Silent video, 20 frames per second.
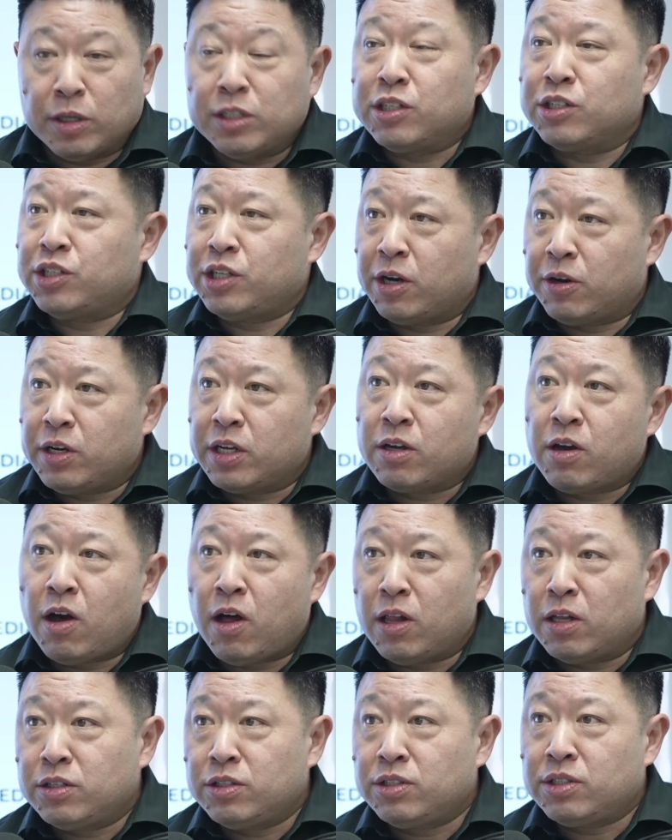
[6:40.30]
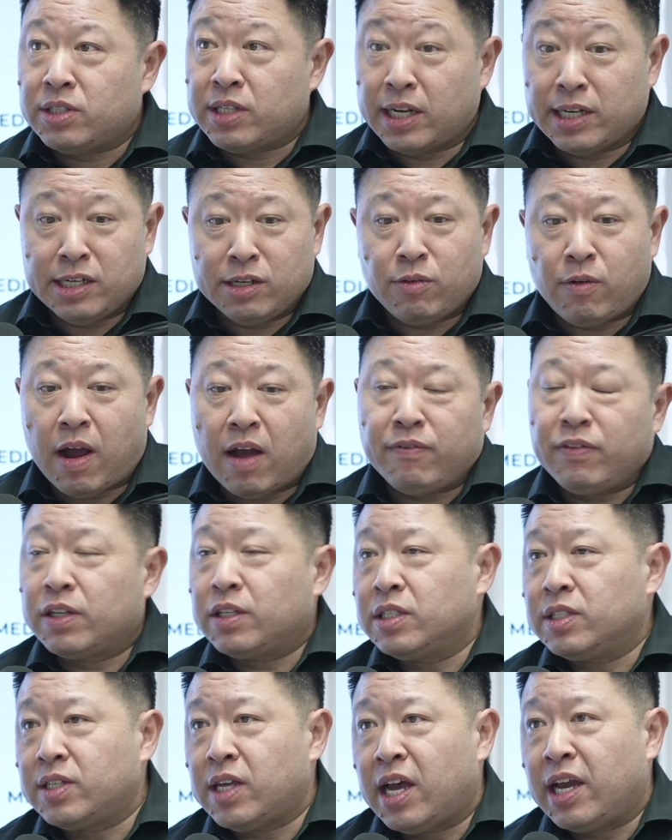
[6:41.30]
to Sheridan College, studied graphic
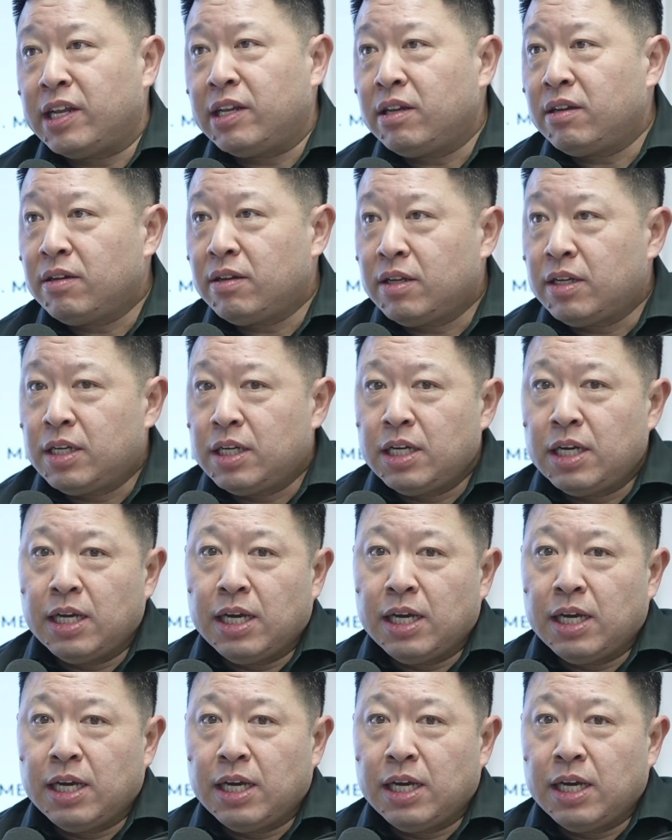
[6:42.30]
design.